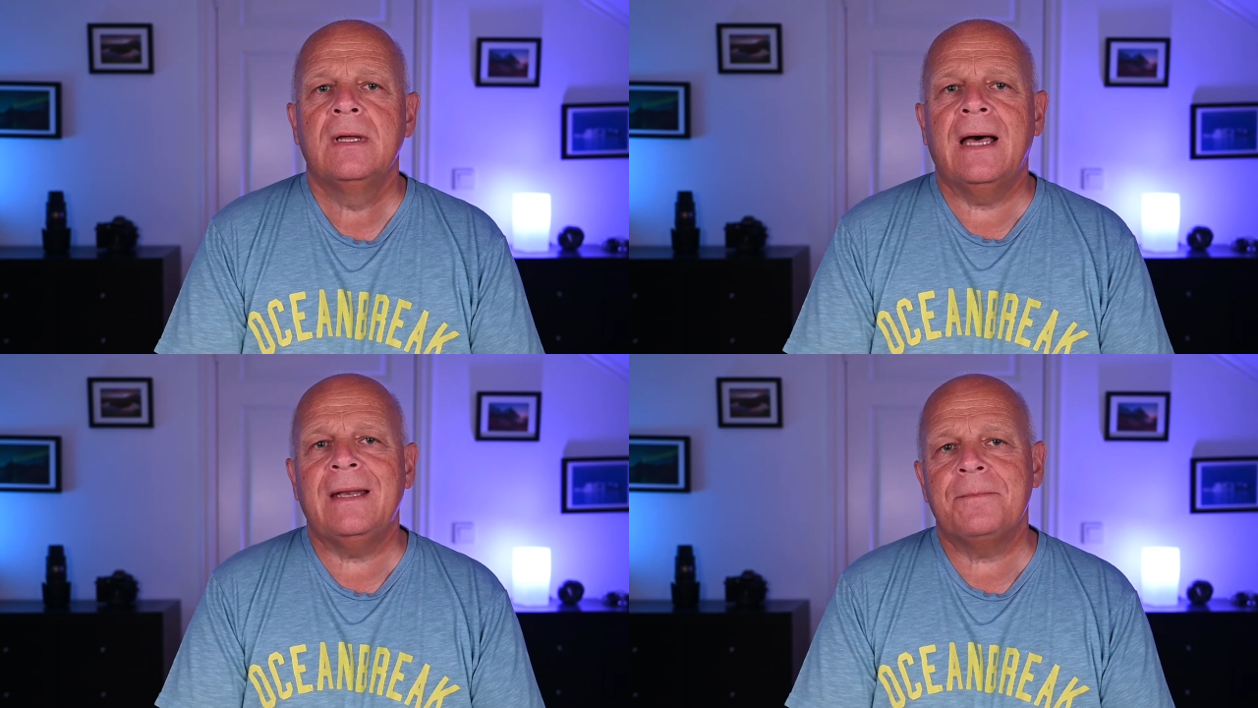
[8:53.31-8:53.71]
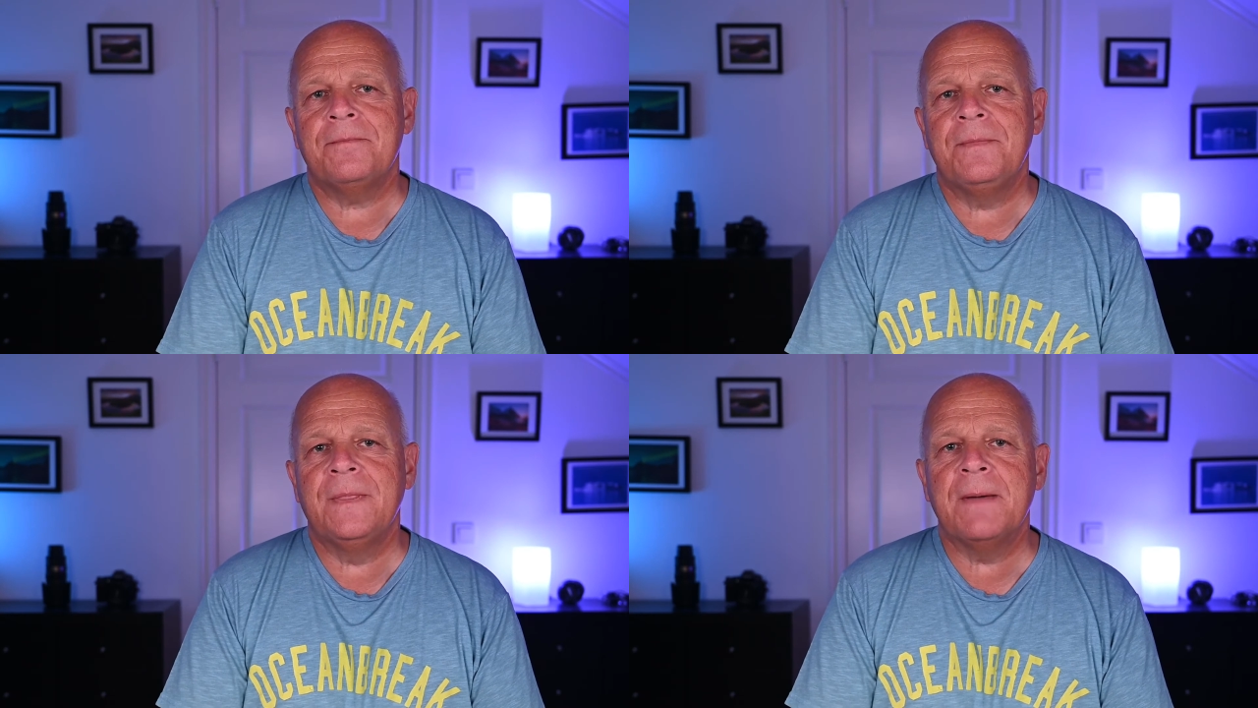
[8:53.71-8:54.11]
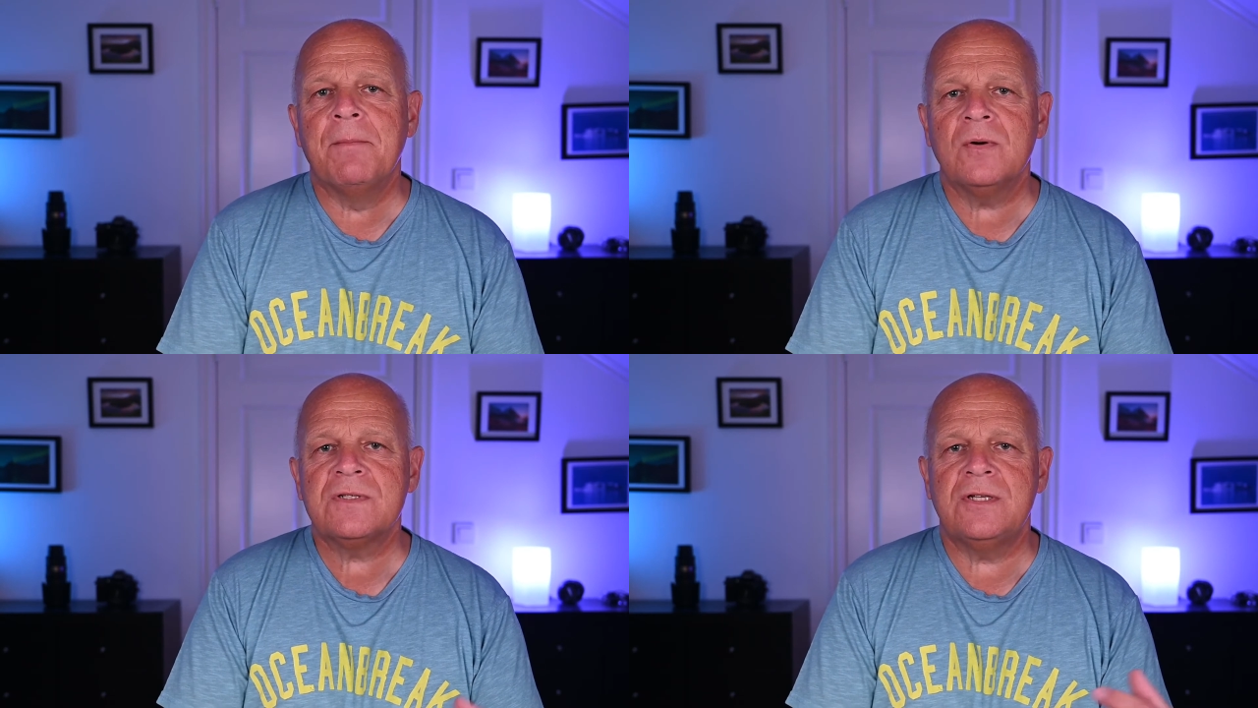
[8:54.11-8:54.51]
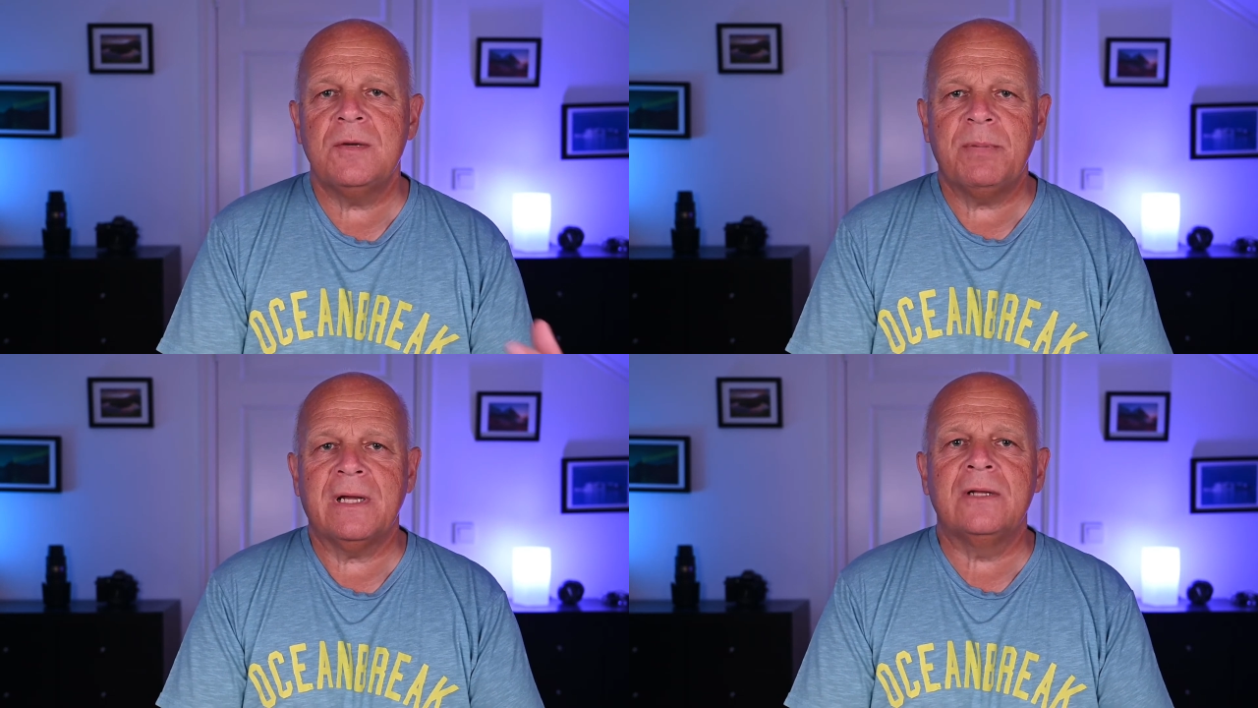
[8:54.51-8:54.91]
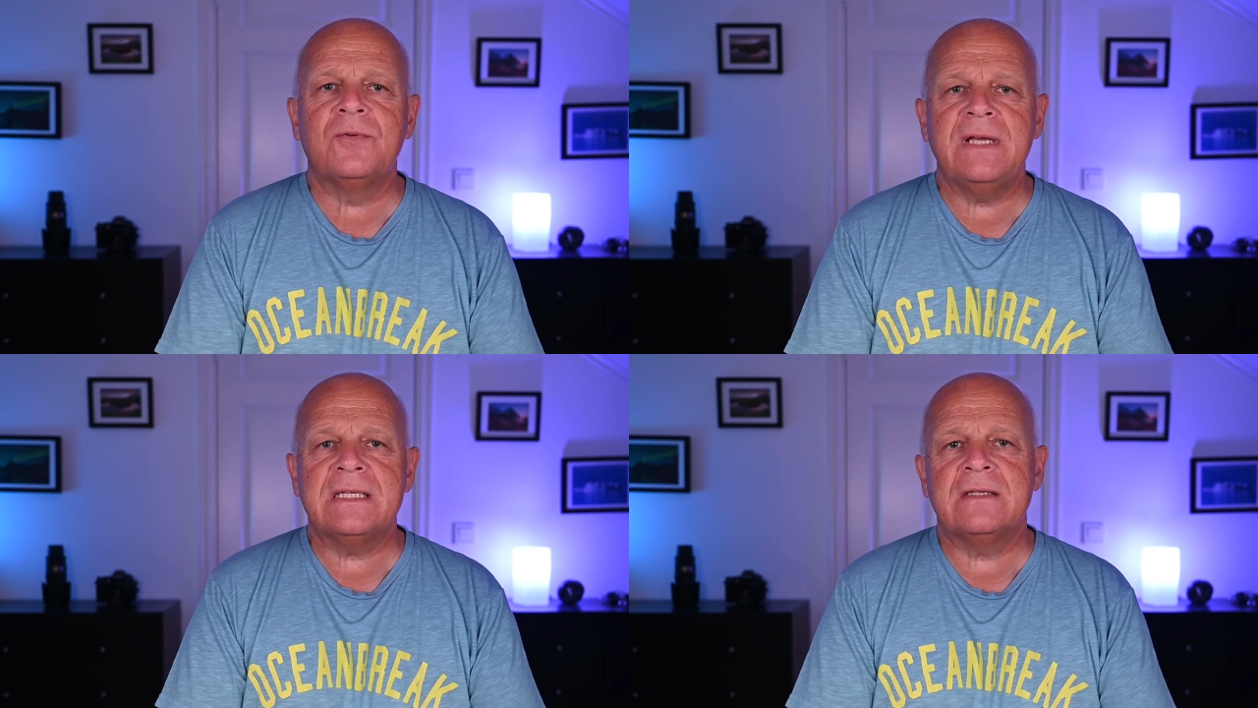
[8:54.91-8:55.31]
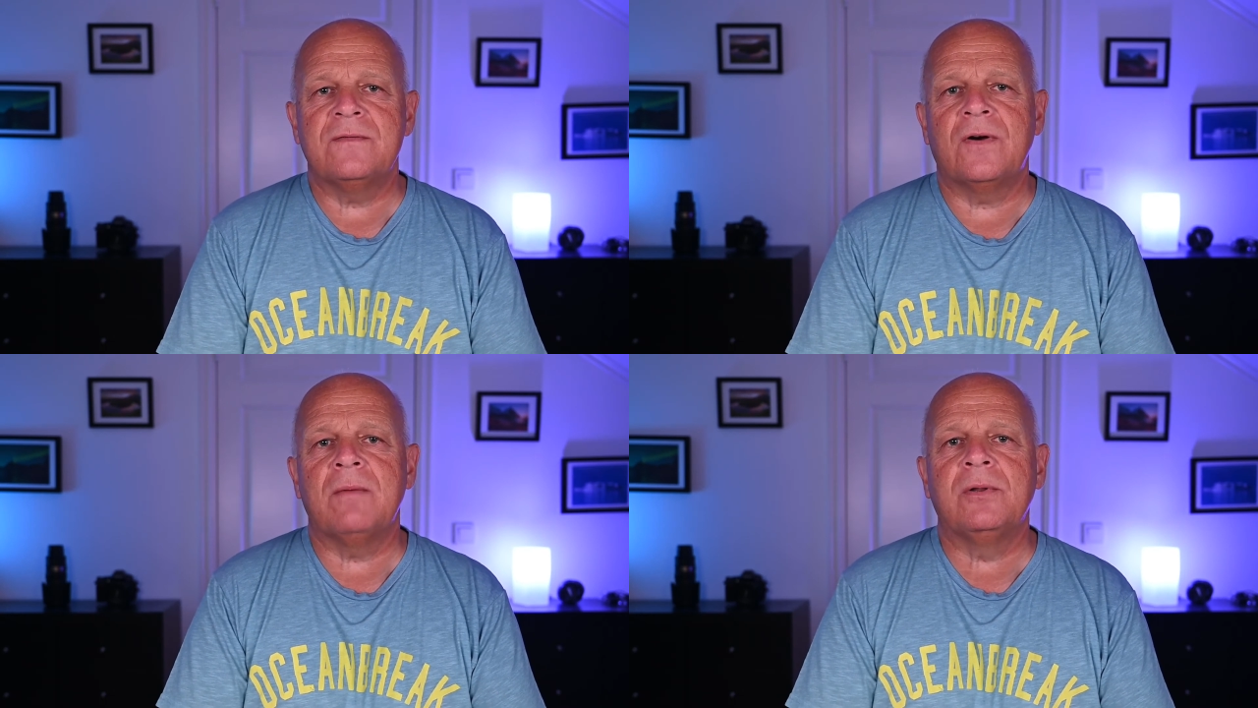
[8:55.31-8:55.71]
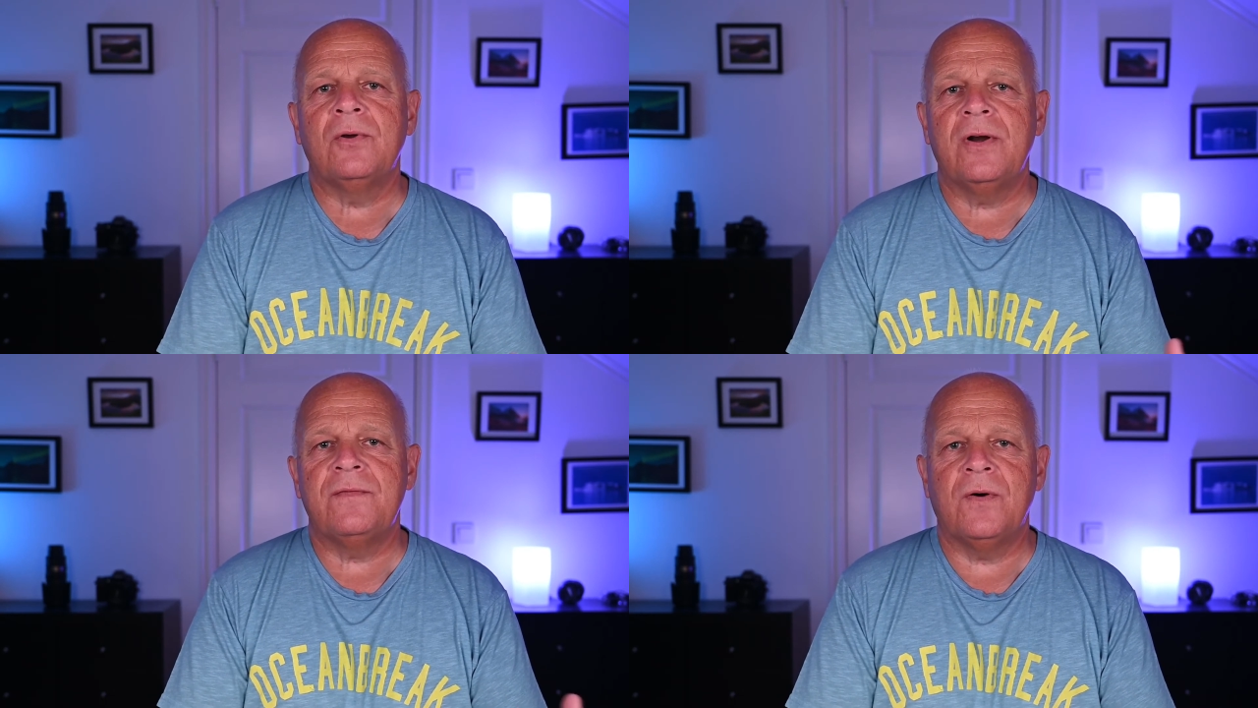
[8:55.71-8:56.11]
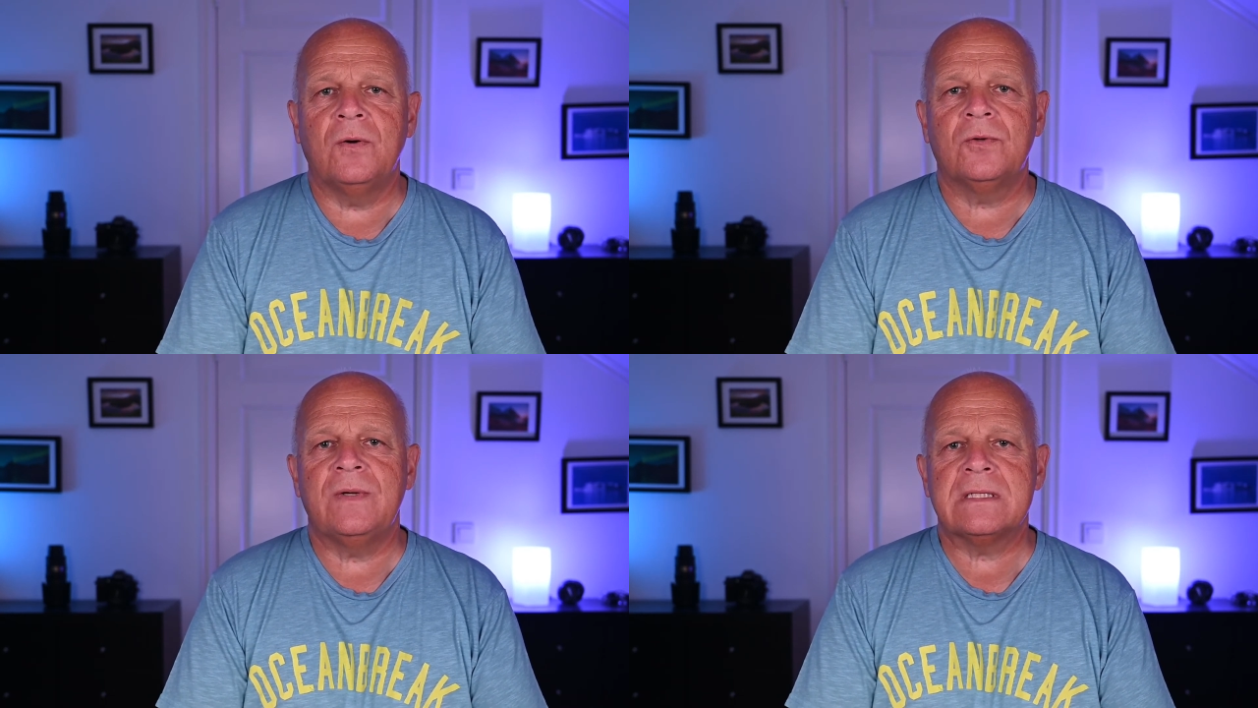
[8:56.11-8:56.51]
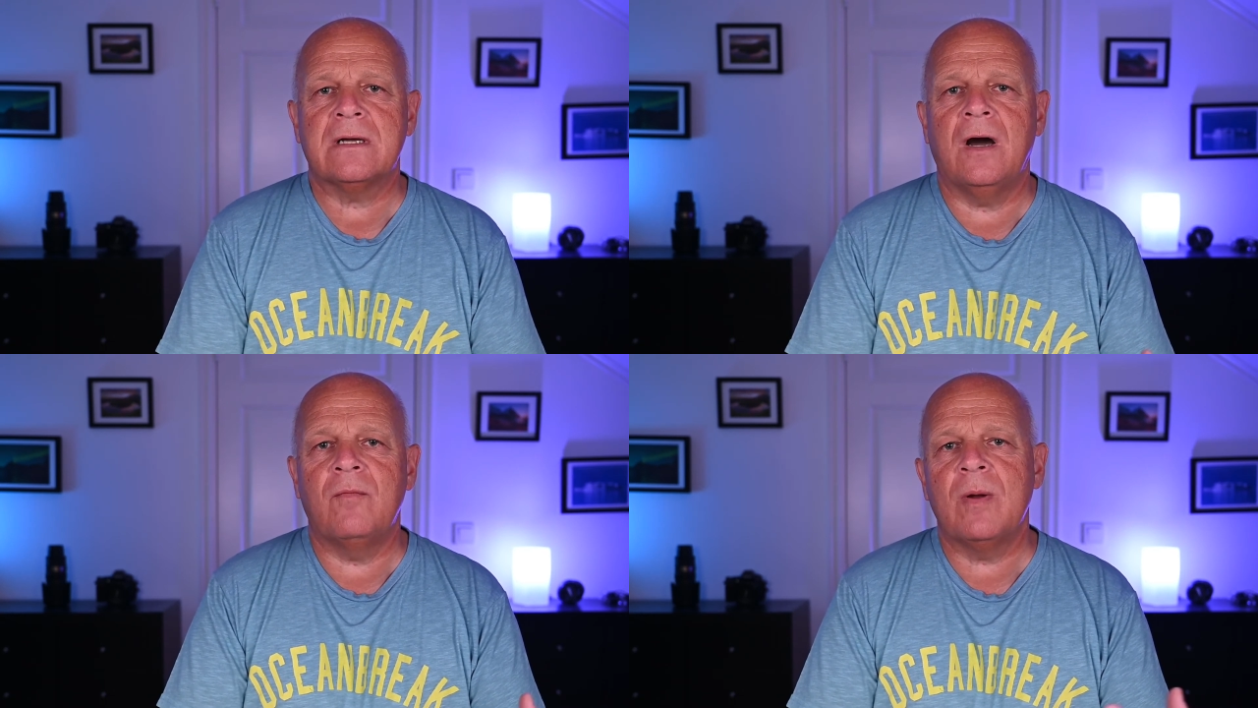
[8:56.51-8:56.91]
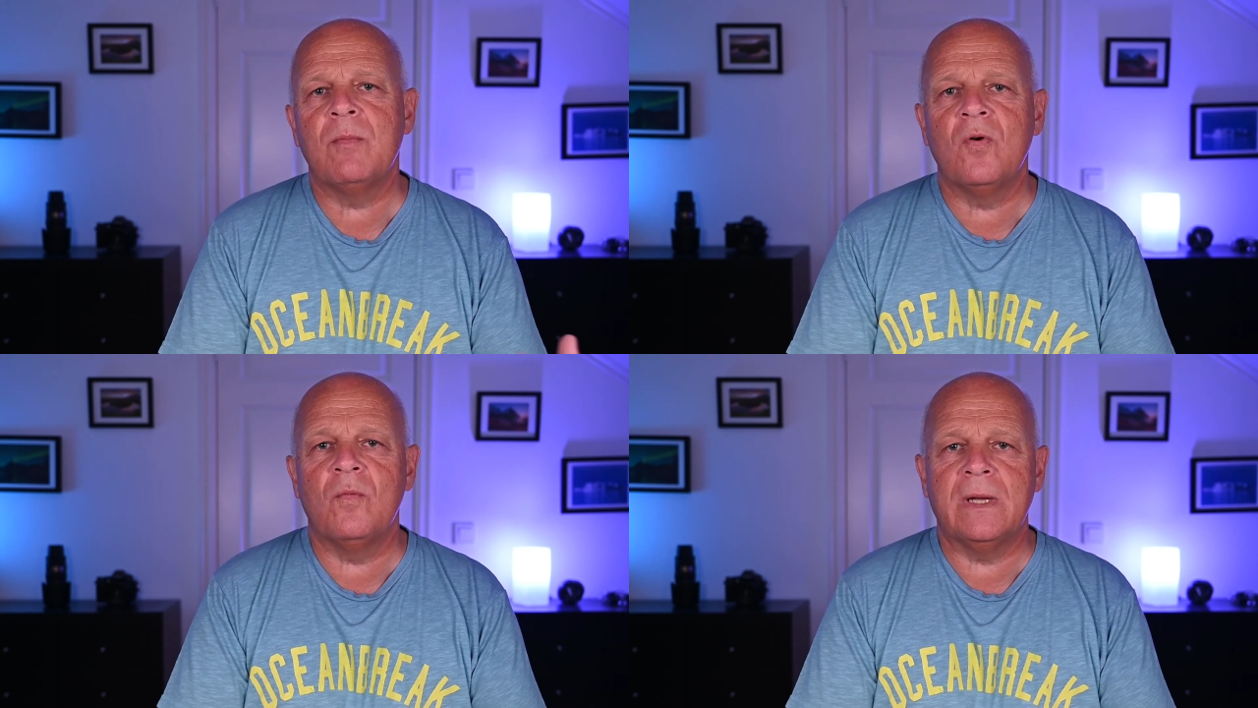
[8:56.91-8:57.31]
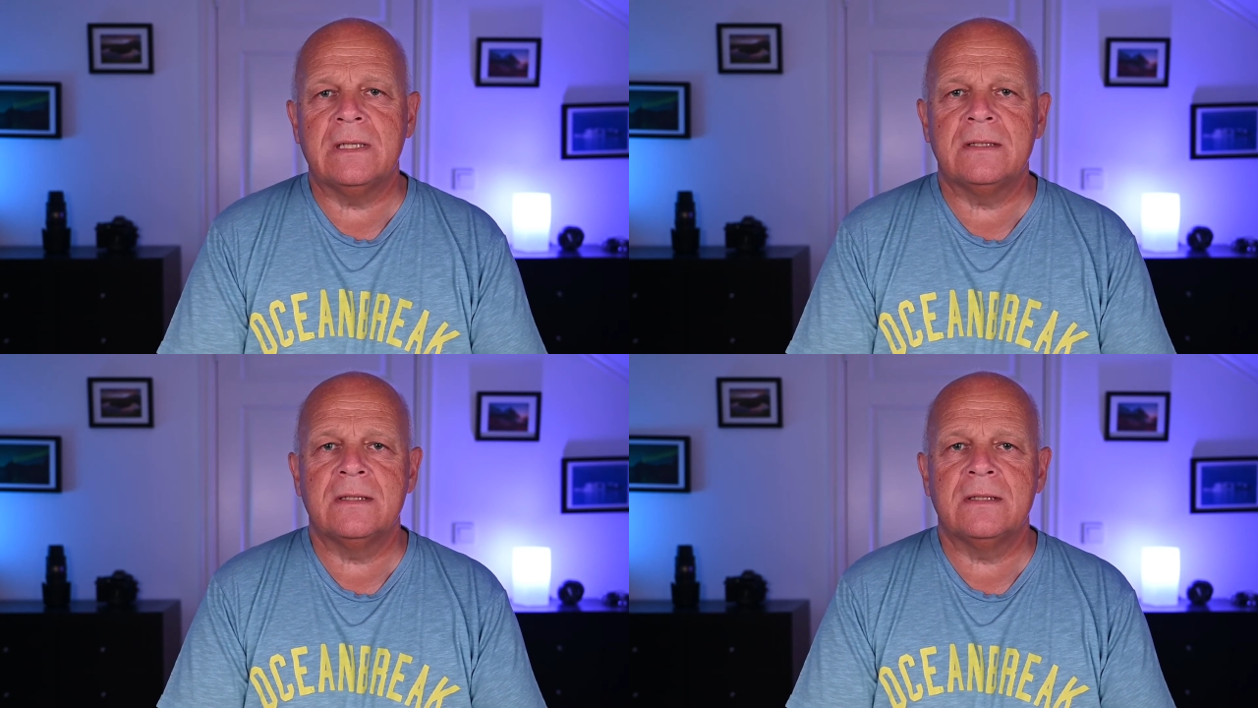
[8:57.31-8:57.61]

And the most typical reason for a blurry photo is camera movement.